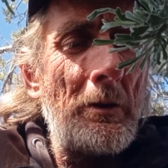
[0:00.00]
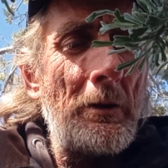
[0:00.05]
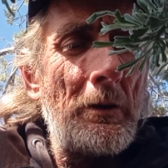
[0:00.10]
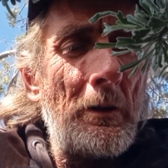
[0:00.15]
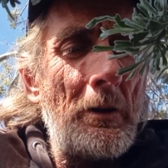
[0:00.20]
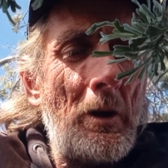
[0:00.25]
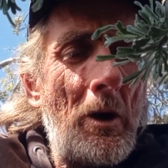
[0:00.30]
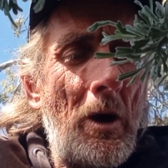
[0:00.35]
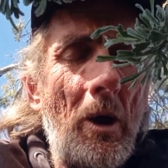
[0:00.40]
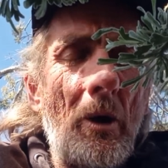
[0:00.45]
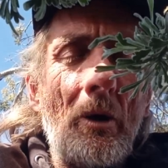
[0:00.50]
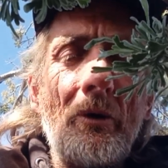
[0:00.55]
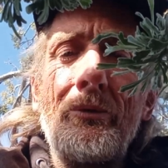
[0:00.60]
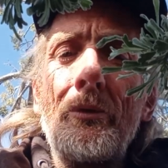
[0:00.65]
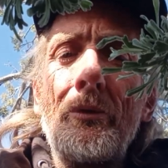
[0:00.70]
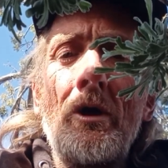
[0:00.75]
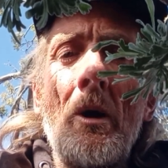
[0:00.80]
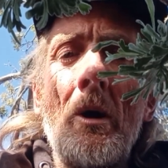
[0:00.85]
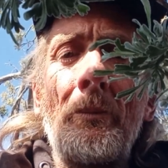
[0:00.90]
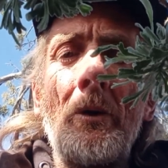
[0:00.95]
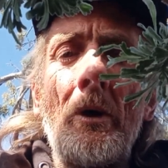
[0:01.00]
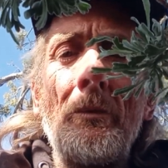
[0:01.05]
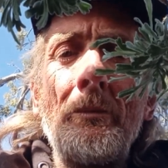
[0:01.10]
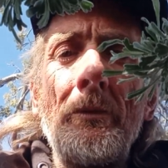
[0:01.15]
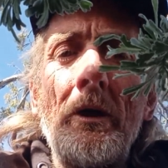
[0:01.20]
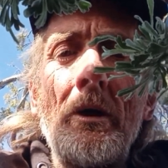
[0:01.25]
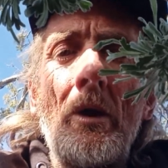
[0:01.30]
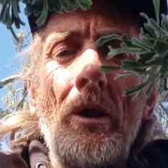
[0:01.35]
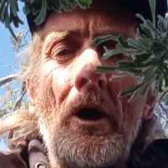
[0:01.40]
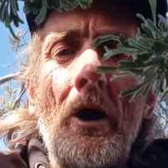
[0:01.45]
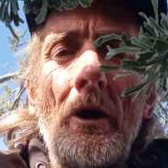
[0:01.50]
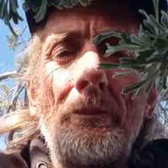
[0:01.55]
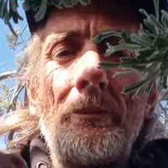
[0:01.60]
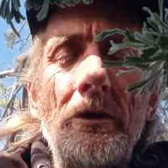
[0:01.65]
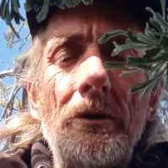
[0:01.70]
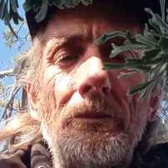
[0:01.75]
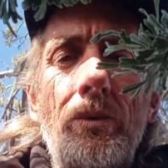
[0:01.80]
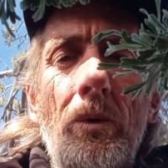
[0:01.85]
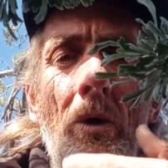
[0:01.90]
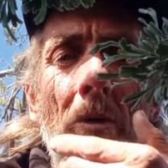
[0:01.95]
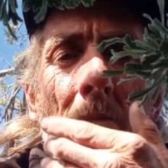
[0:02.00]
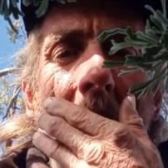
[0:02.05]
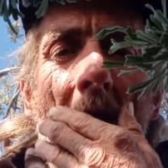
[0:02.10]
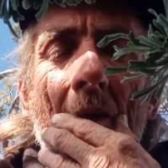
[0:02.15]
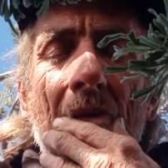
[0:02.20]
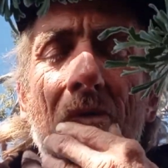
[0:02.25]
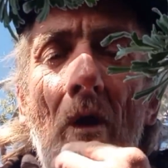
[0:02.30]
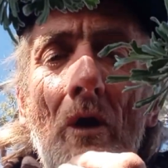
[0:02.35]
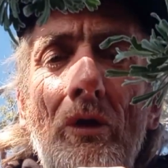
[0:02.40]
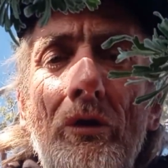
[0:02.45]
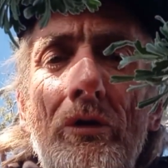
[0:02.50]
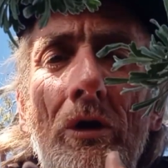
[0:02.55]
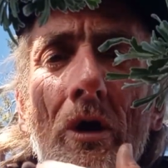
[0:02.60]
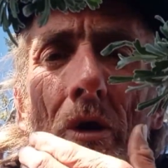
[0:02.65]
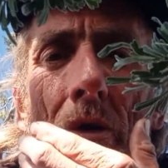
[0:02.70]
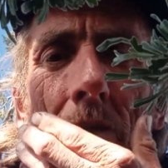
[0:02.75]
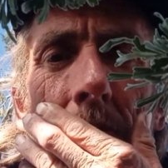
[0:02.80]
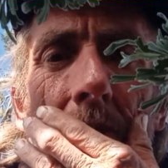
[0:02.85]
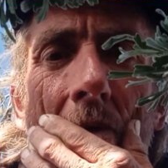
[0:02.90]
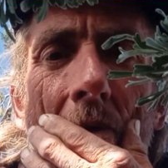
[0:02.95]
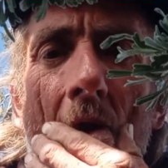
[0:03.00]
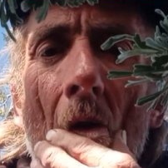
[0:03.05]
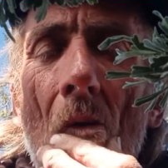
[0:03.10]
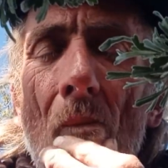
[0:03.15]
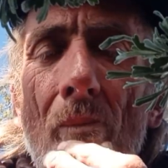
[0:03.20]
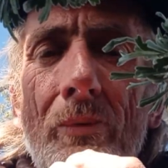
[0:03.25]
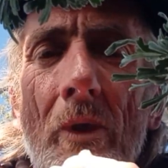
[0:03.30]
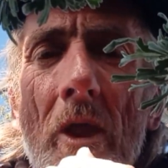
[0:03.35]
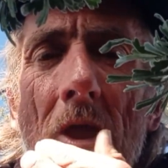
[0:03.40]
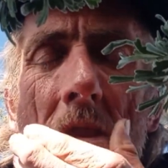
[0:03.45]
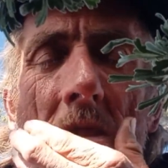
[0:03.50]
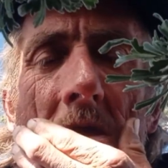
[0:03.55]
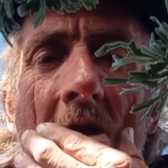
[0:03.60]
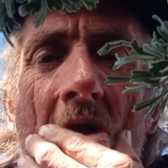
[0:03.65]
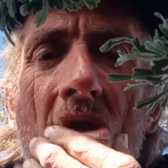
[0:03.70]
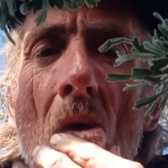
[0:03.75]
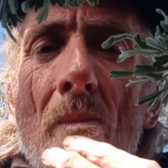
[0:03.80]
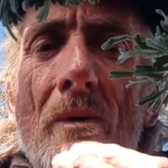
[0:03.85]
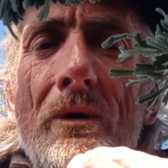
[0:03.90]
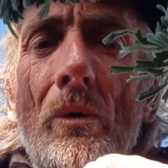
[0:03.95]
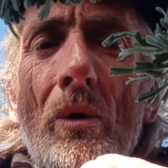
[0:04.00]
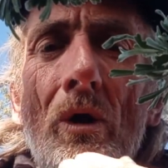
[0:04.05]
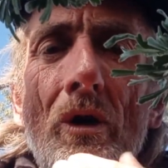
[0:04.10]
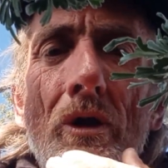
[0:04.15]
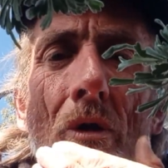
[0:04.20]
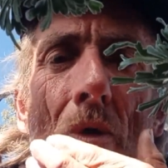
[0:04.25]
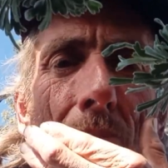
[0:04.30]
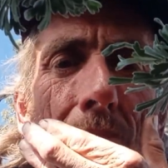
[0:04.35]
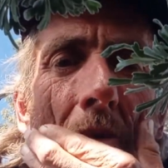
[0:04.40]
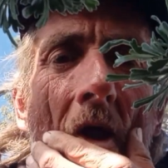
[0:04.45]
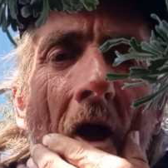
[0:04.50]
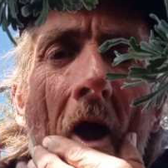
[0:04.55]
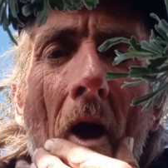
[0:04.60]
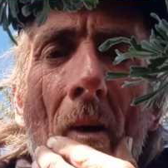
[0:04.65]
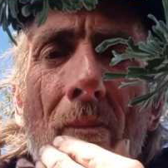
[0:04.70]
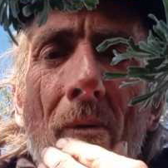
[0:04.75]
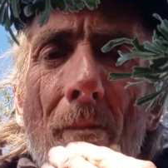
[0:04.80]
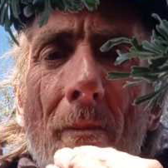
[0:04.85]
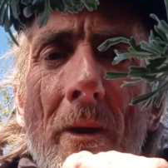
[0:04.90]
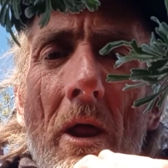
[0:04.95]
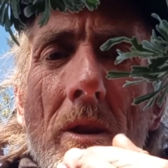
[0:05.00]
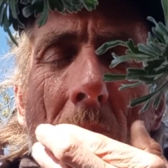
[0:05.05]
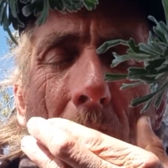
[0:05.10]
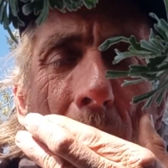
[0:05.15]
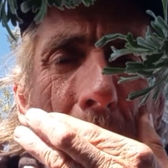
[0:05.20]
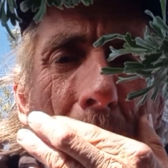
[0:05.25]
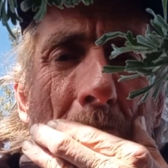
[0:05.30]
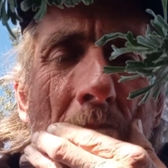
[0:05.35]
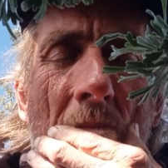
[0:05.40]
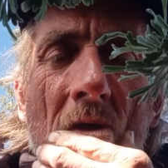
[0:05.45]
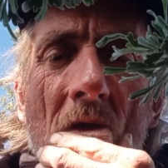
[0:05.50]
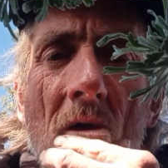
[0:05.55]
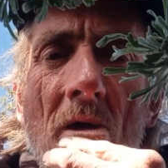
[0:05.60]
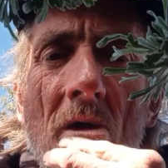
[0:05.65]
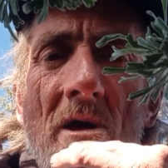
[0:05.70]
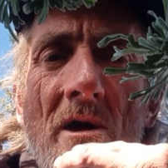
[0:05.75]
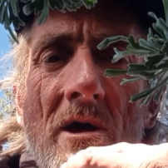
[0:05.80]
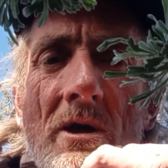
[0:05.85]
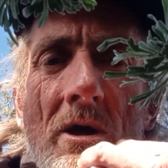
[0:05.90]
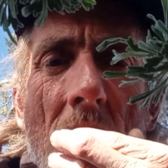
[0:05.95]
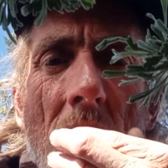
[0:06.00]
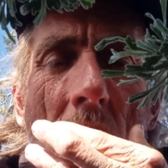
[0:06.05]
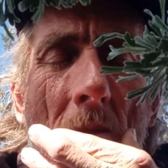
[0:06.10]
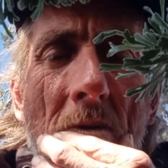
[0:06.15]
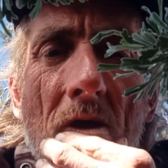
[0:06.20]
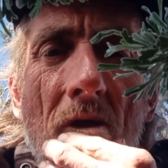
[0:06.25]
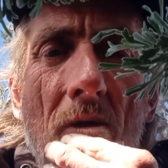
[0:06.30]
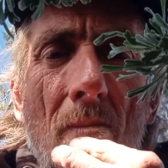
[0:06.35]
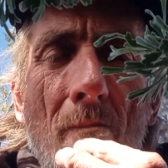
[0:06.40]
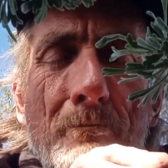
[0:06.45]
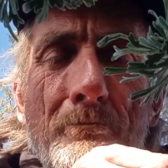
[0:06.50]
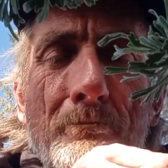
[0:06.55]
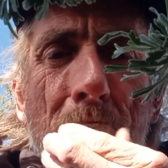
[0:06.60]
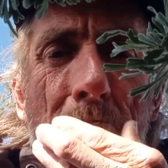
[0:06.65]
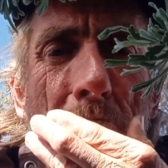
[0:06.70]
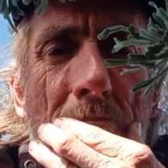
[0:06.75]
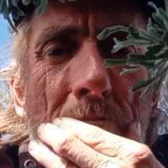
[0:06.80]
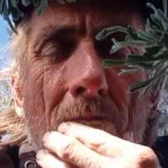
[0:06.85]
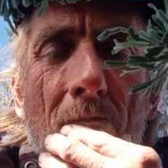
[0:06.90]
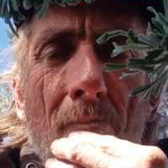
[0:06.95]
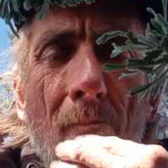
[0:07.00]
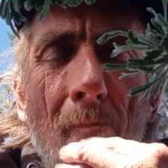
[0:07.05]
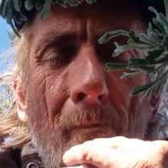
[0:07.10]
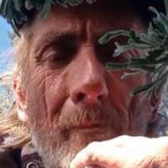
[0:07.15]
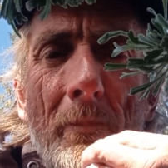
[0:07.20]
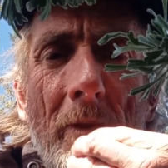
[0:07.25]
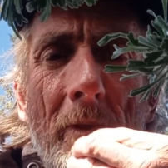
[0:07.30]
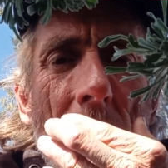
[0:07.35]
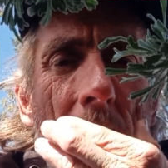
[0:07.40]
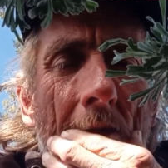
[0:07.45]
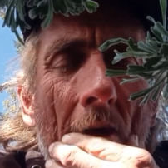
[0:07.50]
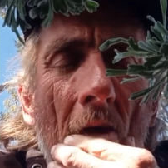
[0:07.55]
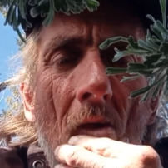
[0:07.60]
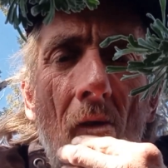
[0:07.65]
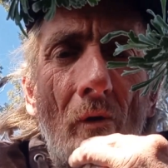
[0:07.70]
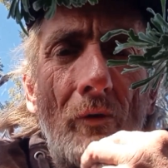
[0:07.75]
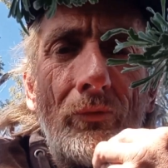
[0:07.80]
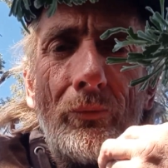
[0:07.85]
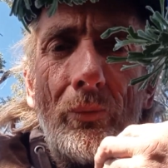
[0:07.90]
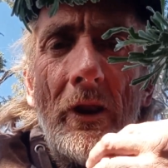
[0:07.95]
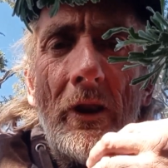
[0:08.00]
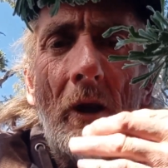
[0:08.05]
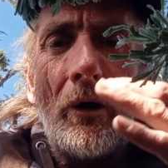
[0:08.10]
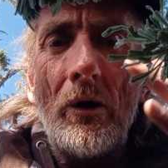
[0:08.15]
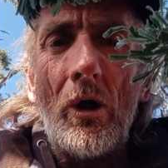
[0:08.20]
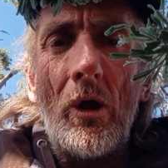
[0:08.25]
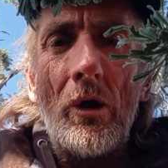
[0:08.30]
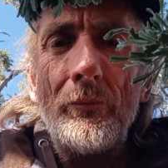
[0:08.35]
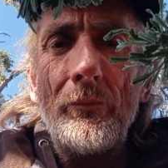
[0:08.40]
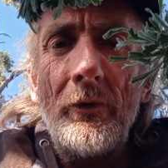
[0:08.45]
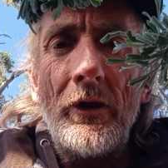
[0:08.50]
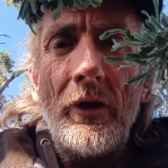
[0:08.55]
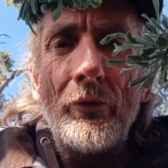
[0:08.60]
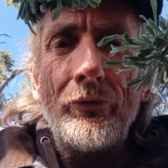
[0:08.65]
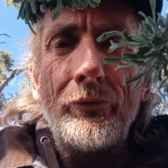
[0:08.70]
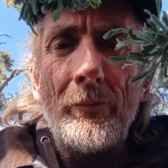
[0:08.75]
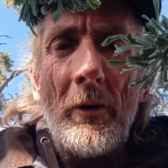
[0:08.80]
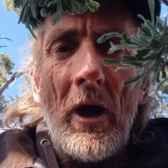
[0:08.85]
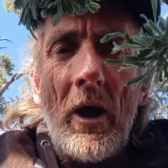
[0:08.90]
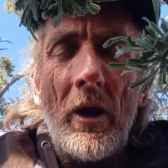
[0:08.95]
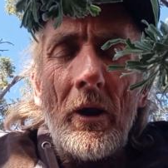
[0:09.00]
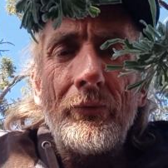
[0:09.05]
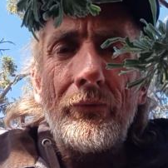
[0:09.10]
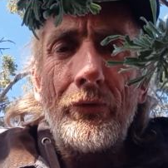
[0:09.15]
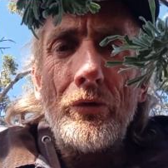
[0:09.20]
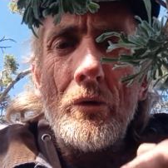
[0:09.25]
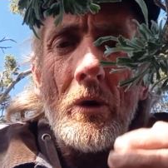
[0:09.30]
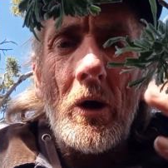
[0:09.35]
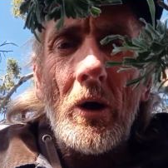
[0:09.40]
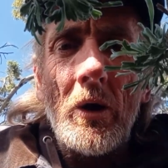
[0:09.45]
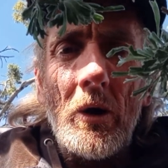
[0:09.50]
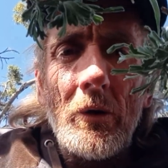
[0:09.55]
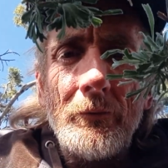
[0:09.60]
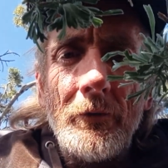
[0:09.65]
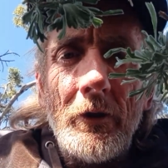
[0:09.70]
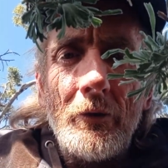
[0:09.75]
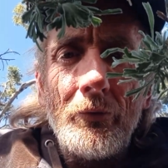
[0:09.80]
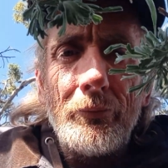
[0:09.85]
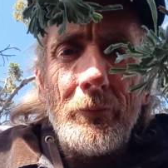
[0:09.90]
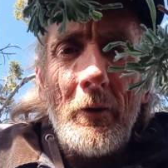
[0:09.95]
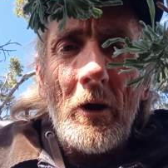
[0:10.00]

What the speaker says: there's a couple of them they don't like me for, man. I'll tell the truth. You know what I'm saying? Nobody really knows what happened, man. I mean, there's 3-hour-long videos about it, 2-hour-long videos about